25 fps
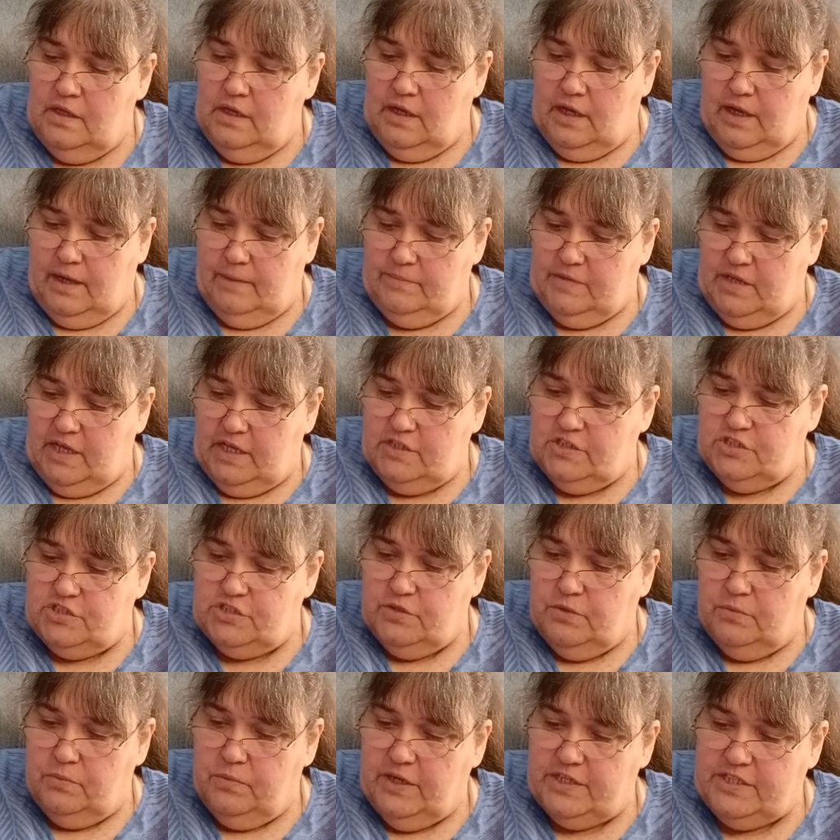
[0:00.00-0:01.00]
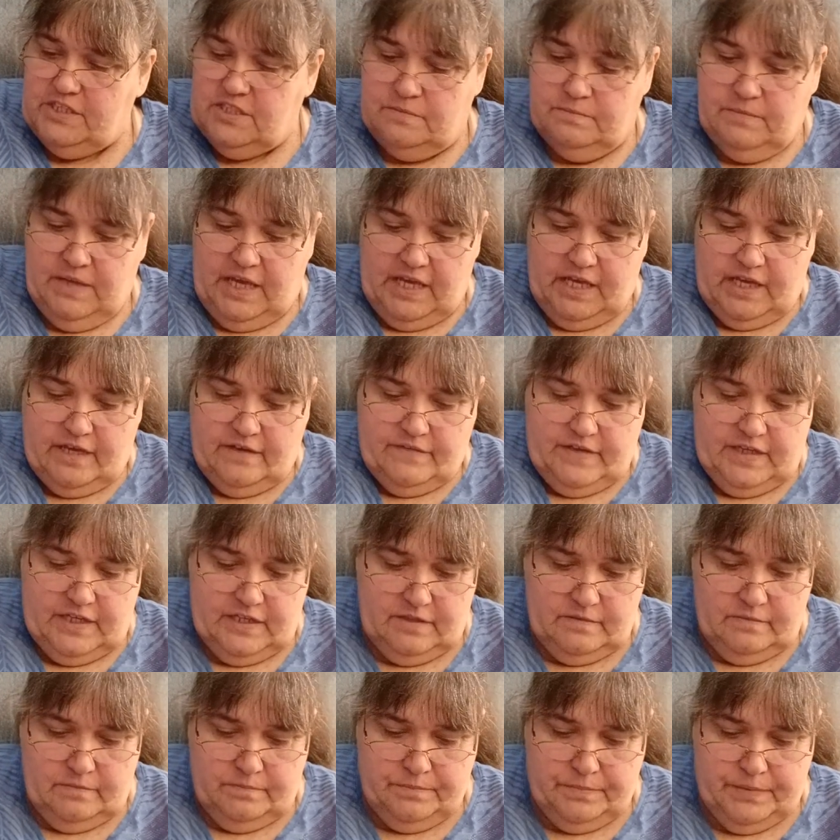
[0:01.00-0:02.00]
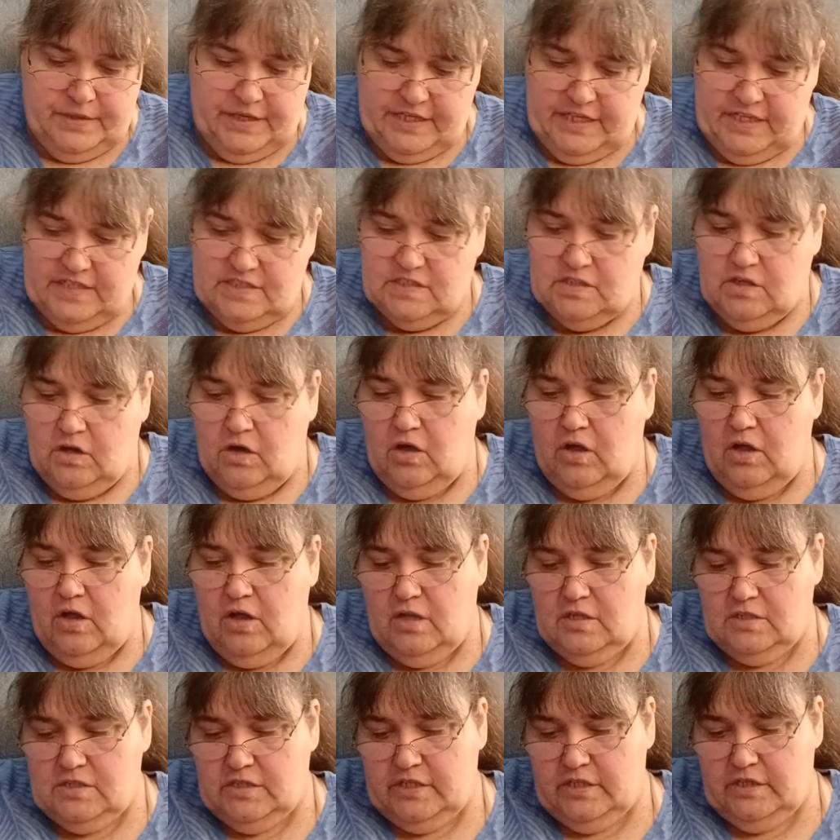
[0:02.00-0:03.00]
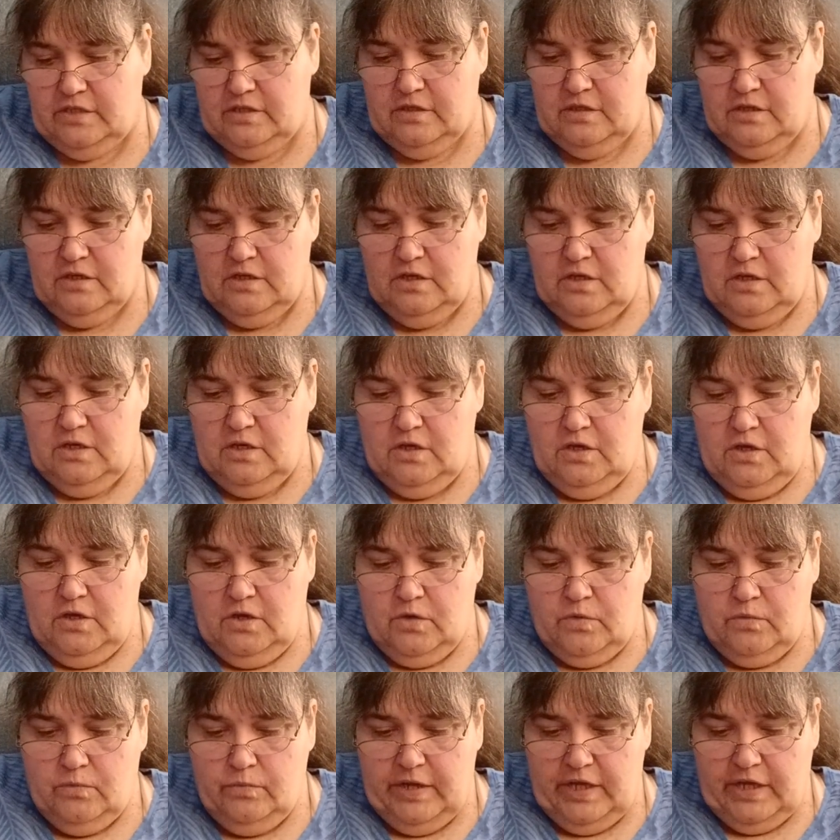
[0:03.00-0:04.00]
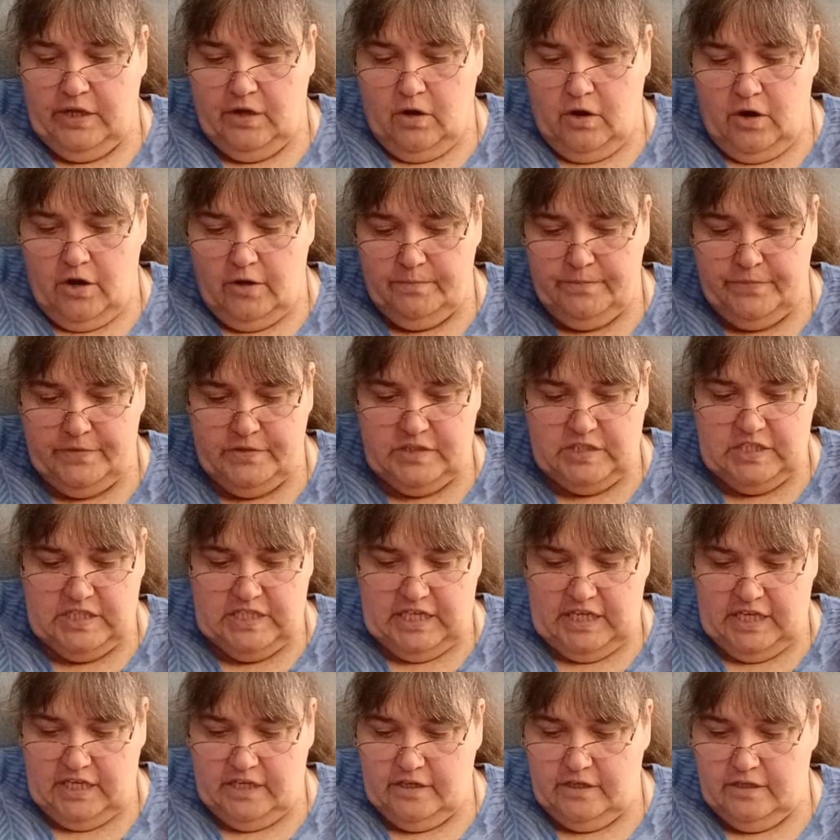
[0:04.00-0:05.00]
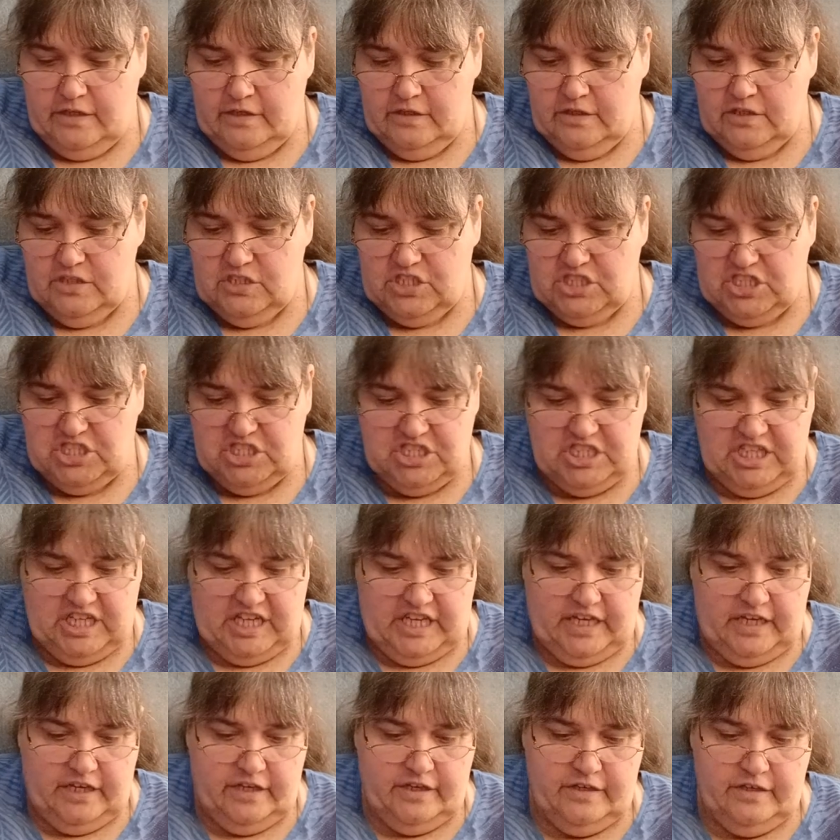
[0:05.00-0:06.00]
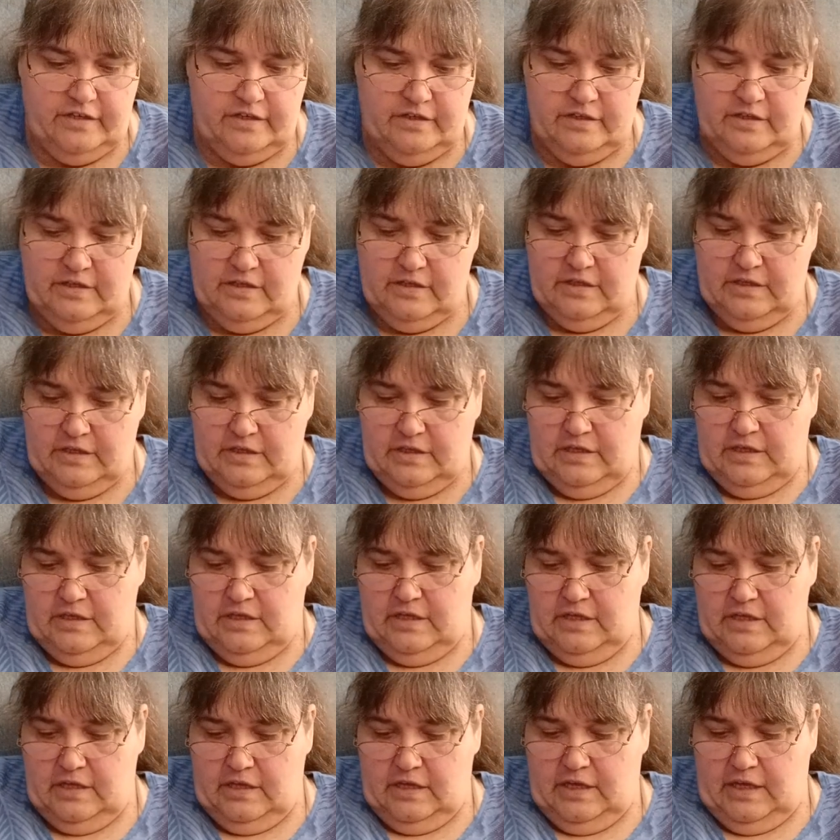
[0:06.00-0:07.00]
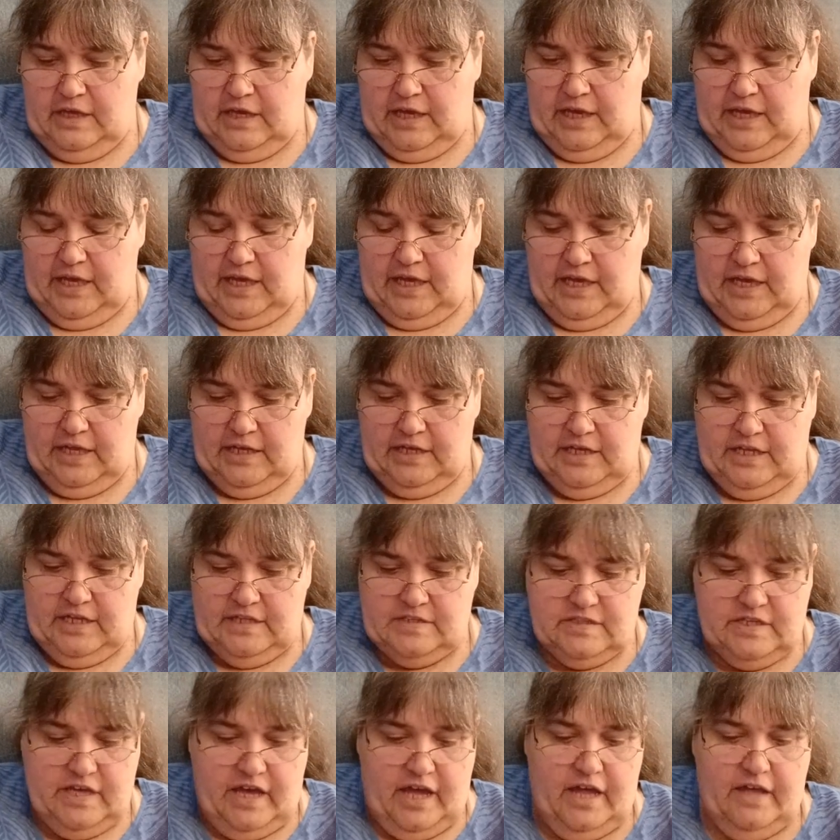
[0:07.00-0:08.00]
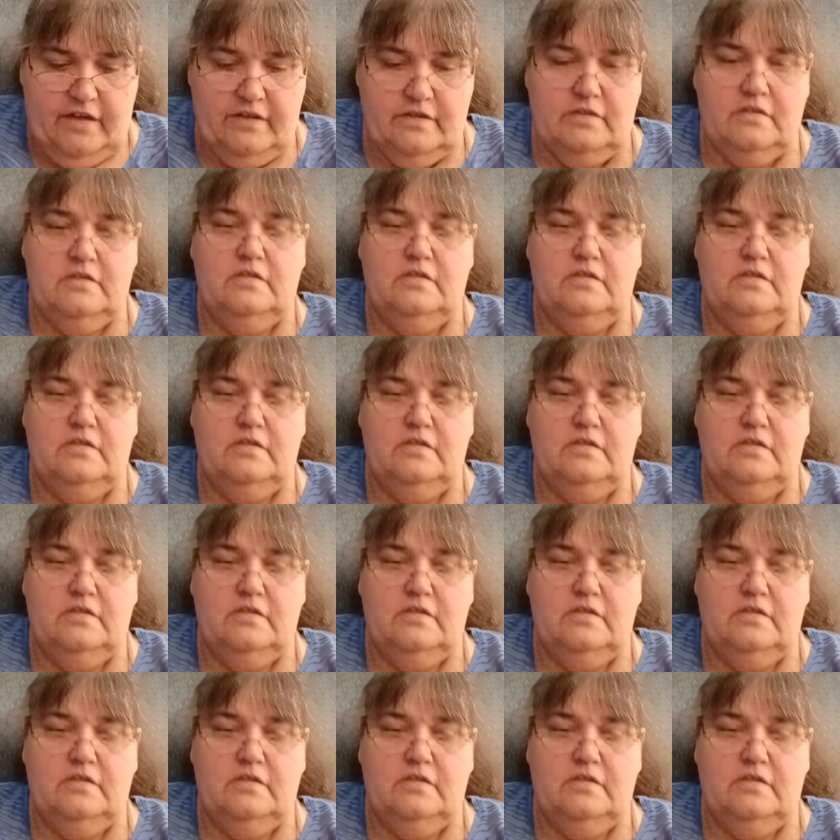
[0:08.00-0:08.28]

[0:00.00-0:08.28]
I'm not sure what to make of it, but it's called Red Heart Boutique Chic, and it's got